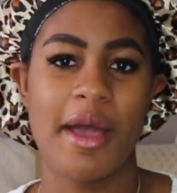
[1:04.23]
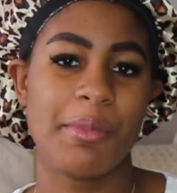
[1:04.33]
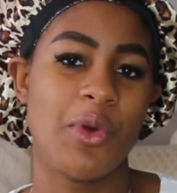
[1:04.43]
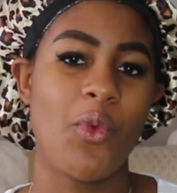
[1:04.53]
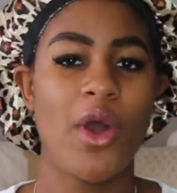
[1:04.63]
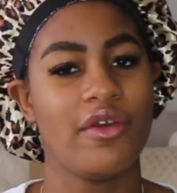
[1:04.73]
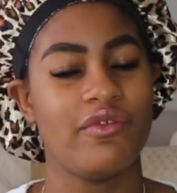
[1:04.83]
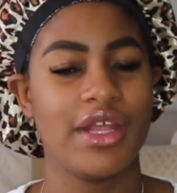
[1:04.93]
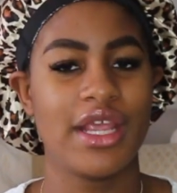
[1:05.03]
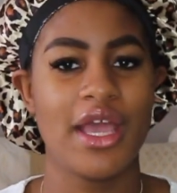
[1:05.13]
up in one
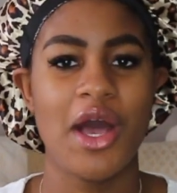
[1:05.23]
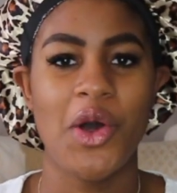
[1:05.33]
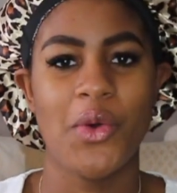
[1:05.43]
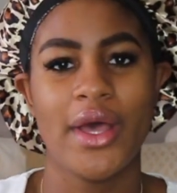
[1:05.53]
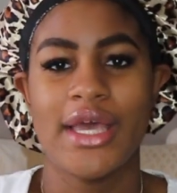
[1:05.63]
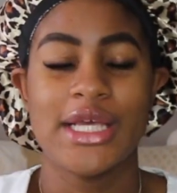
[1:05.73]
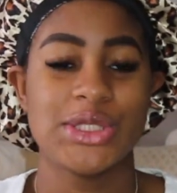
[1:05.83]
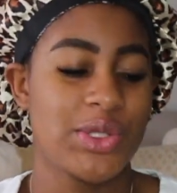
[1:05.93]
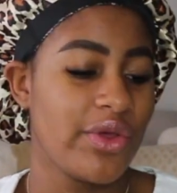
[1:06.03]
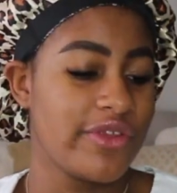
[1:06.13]
video,
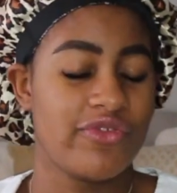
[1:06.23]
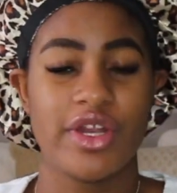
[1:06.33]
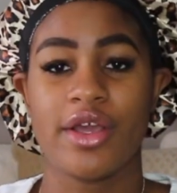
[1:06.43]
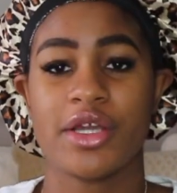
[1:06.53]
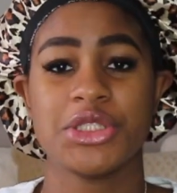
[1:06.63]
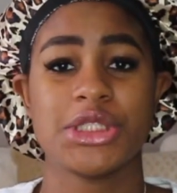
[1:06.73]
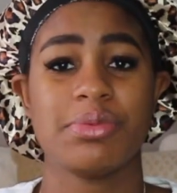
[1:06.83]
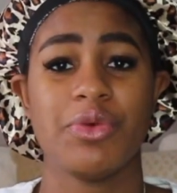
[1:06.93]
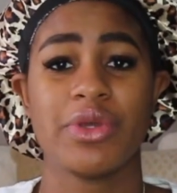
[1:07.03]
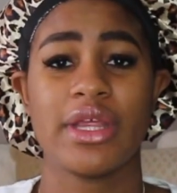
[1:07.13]
so this video can just
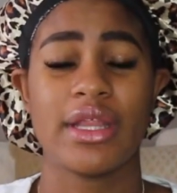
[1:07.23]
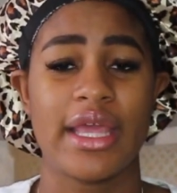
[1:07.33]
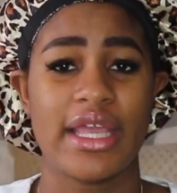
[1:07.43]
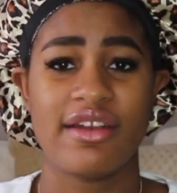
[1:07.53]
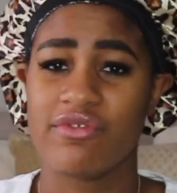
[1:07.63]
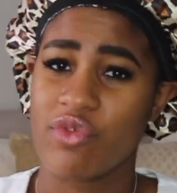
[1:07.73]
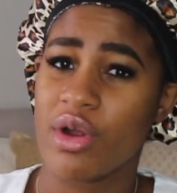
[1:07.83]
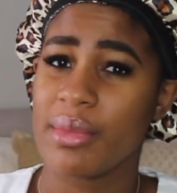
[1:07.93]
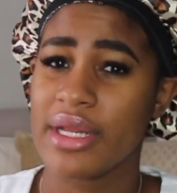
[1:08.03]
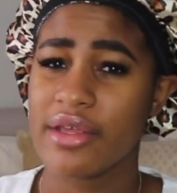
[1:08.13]
be really like
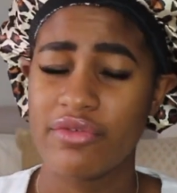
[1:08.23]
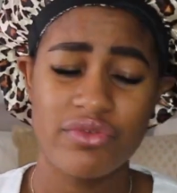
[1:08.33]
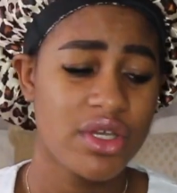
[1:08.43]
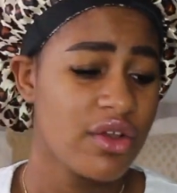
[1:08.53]
informative.